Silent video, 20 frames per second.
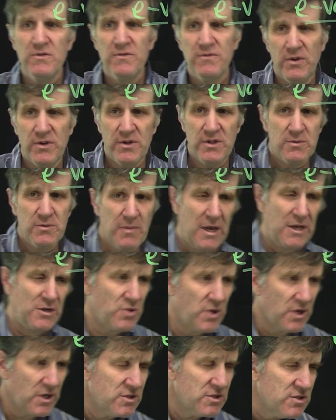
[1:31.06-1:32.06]
for this
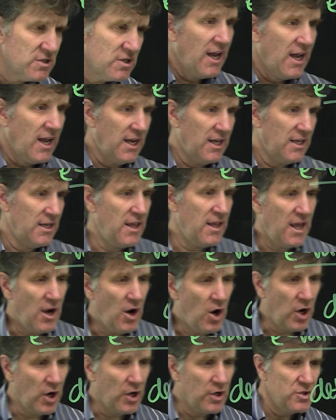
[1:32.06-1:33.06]
matrix, and they
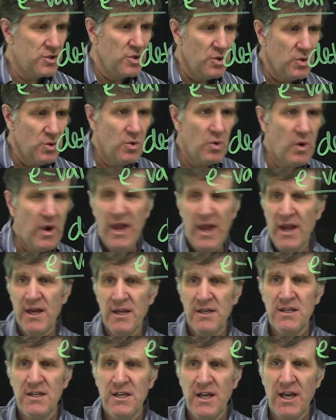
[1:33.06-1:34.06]
are 2
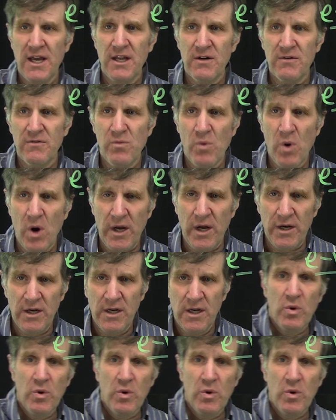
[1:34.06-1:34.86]
and negative 1.